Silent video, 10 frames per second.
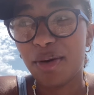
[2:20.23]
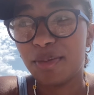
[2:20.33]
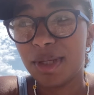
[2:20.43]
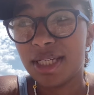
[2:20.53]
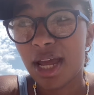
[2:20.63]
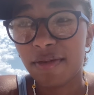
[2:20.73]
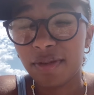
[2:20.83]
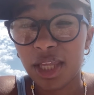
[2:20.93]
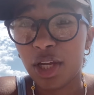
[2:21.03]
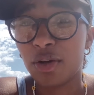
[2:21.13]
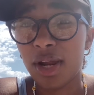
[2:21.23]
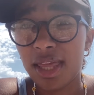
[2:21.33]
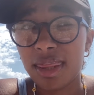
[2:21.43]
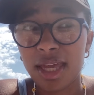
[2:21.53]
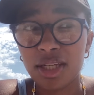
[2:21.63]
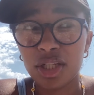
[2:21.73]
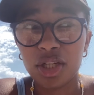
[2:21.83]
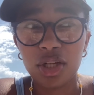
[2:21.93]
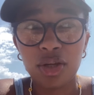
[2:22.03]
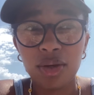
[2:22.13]
would be definitely a great thing to
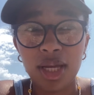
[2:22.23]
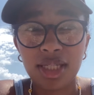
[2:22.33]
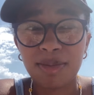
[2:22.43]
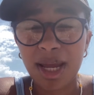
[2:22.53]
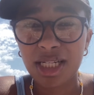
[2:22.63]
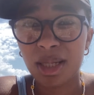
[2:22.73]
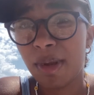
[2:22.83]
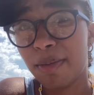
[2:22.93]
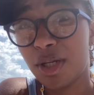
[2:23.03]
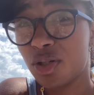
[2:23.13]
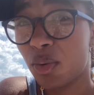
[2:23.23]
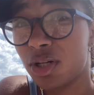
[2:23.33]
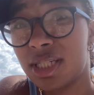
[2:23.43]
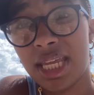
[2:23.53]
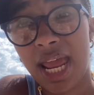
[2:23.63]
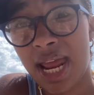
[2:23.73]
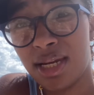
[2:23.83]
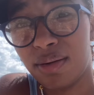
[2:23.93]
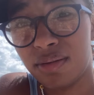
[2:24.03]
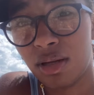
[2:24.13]
do, especially maybe towards the
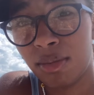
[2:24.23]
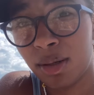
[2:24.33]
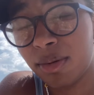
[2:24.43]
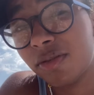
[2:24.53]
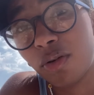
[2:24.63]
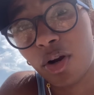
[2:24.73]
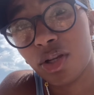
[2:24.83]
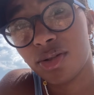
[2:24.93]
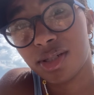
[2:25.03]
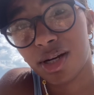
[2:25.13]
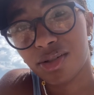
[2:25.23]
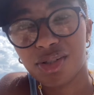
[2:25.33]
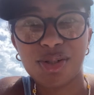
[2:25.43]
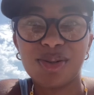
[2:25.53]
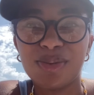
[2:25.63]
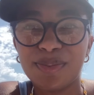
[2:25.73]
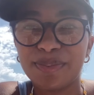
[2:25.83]
end of summer before you start school.